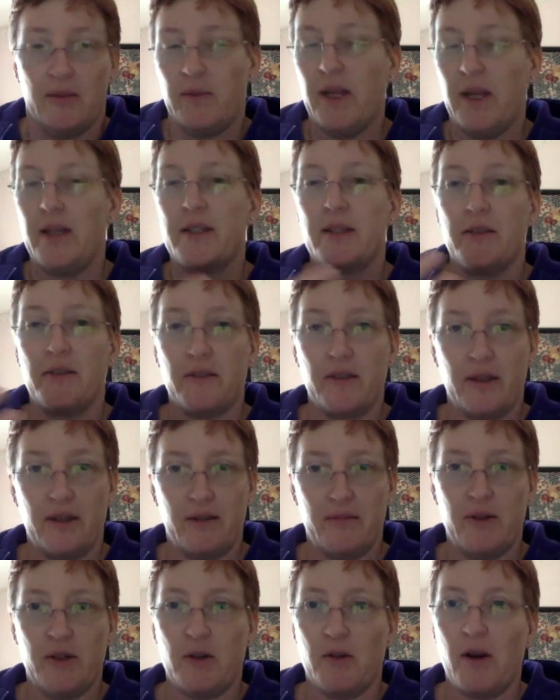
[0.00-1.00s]
it's a
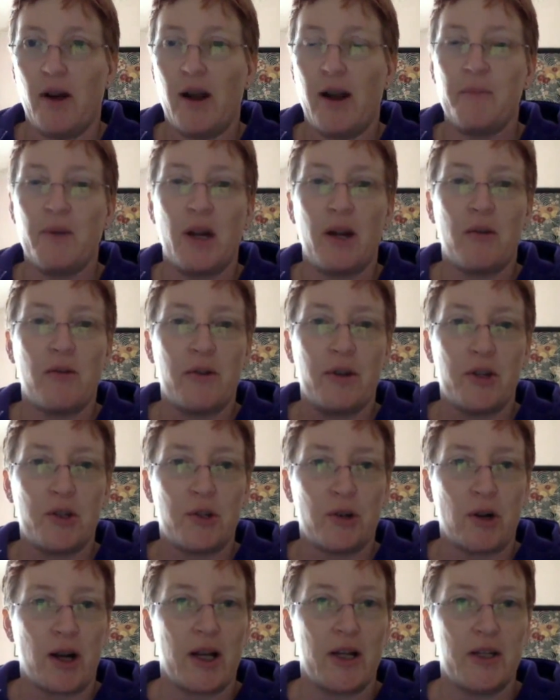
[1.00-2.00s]
it, you know I'm not going to
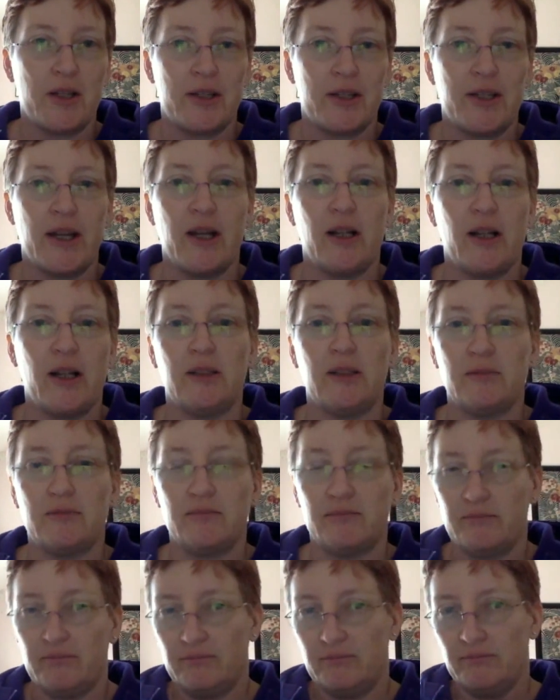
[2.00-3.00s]
try to tell
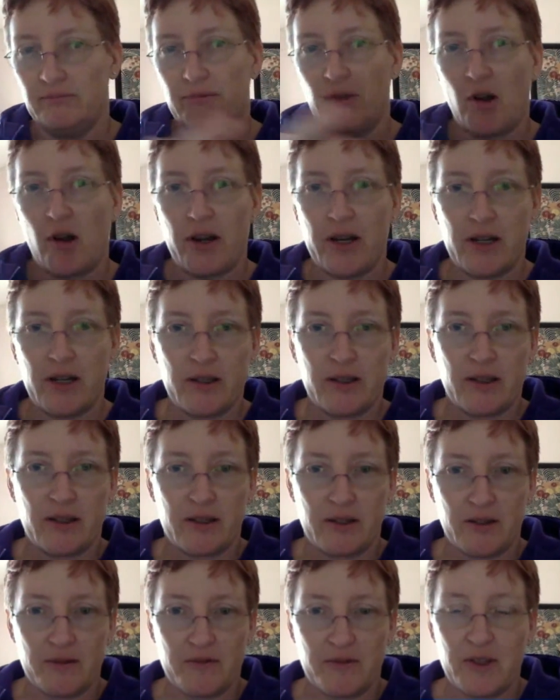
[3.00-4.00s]

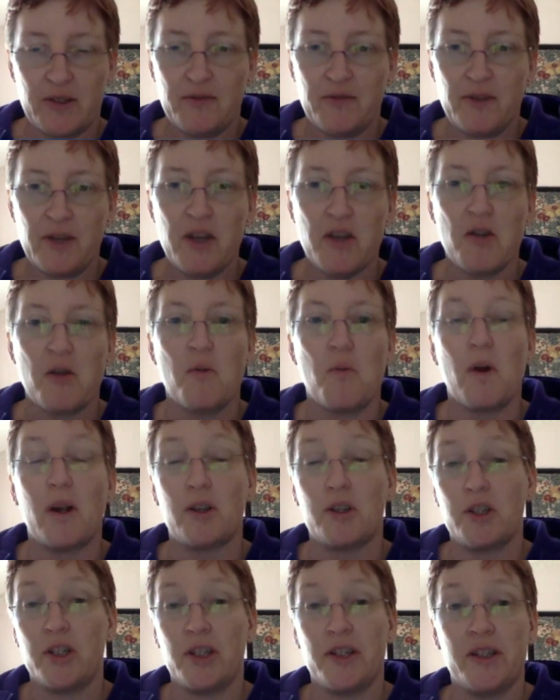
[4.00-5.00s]
audiences of this video what
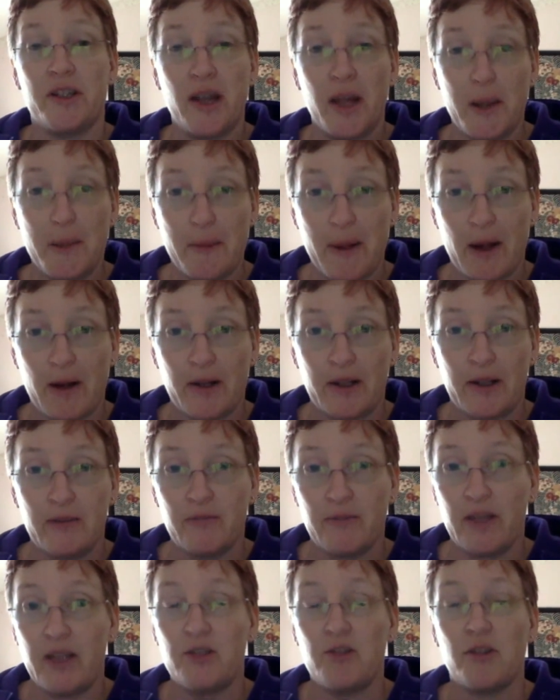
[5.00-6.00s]
she said about it,
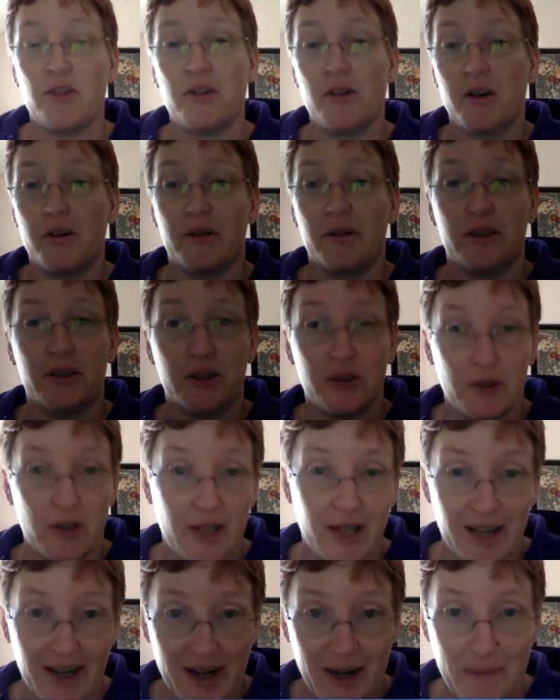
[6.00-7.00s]
they should go and
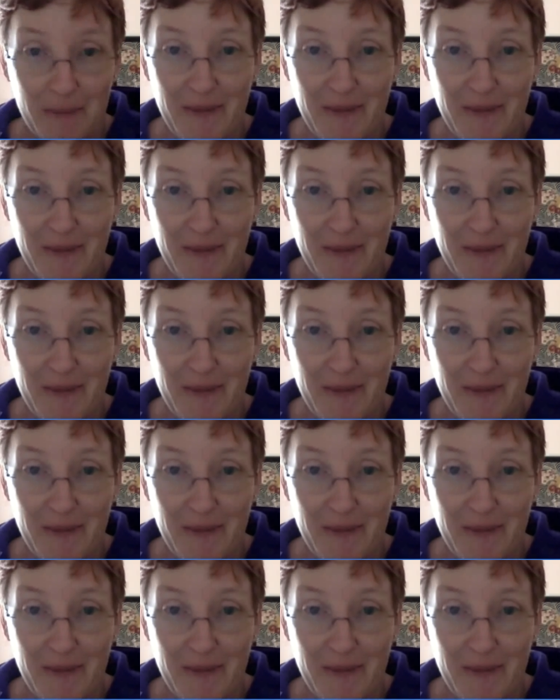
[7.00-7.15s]
look it up